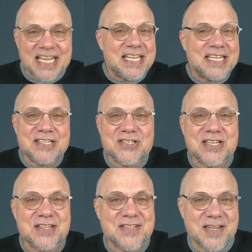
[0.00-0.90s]
it is
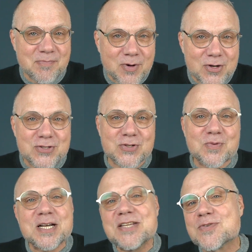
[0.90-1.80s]
December
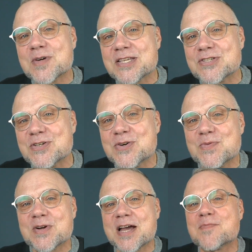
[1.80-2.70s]
2022
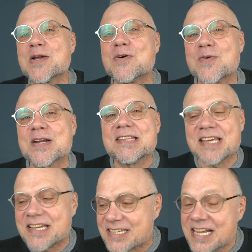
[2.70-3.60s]
when I'm recording this.